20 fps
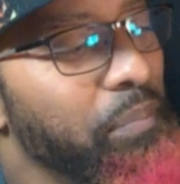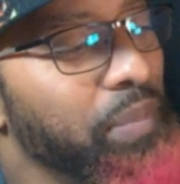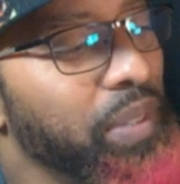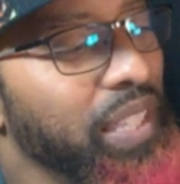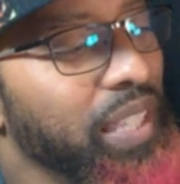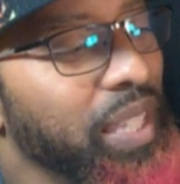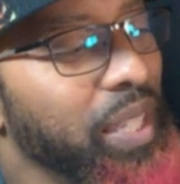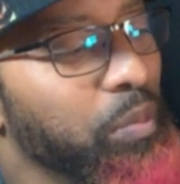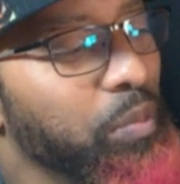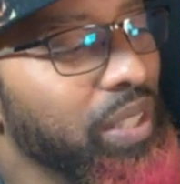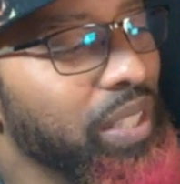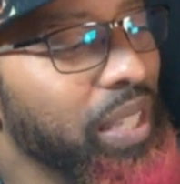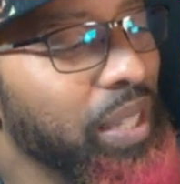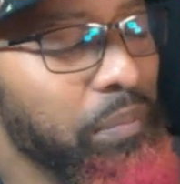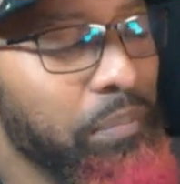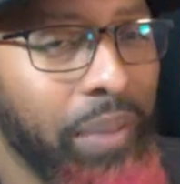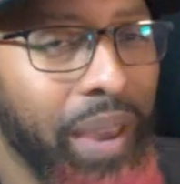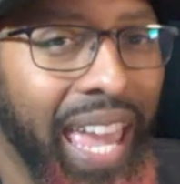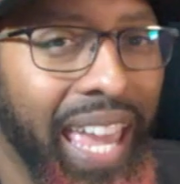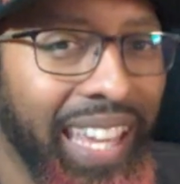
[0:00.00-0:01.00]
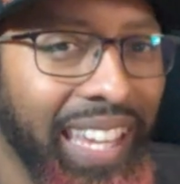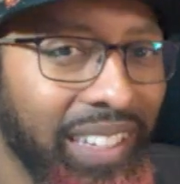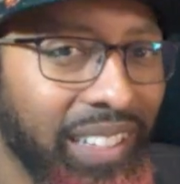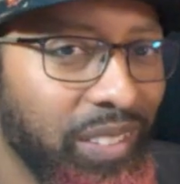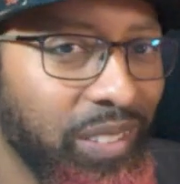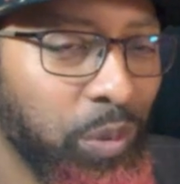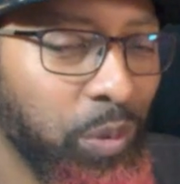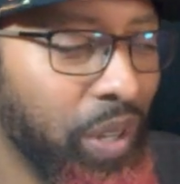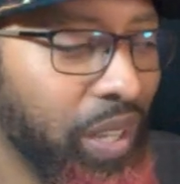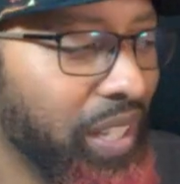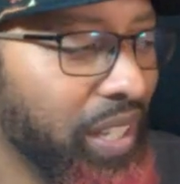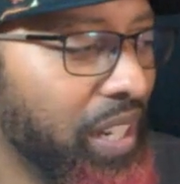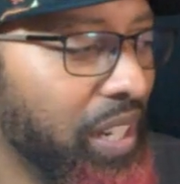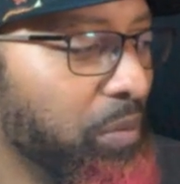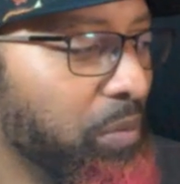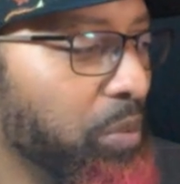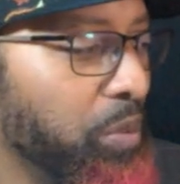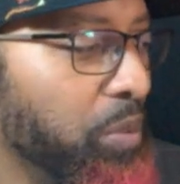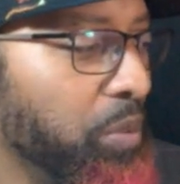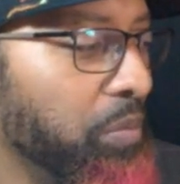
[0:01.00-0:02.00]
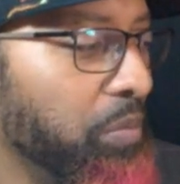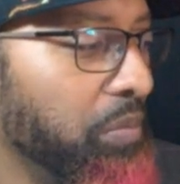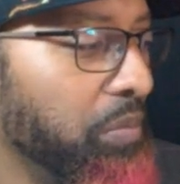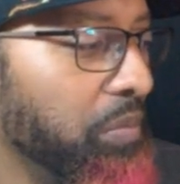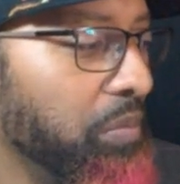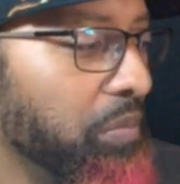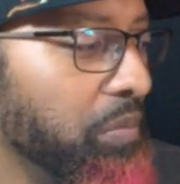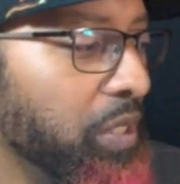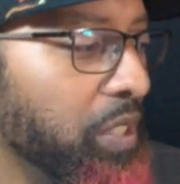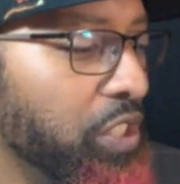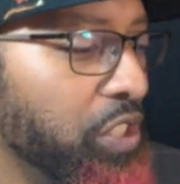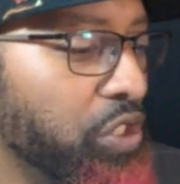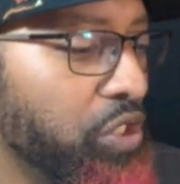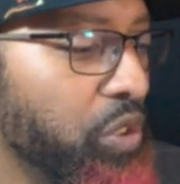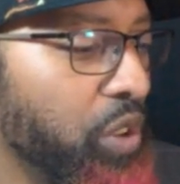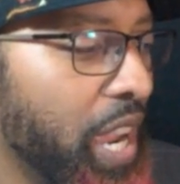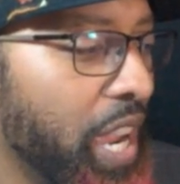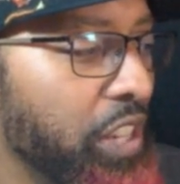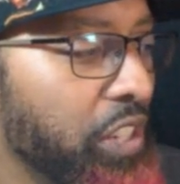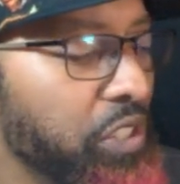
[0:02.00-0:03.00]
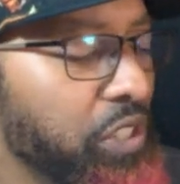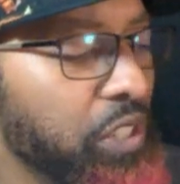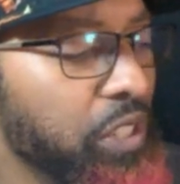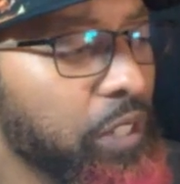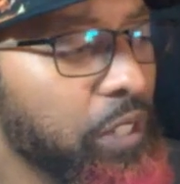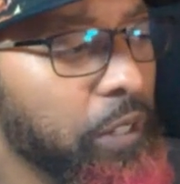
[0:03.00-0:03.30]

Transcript: being able to get back into White Hot Room is trash.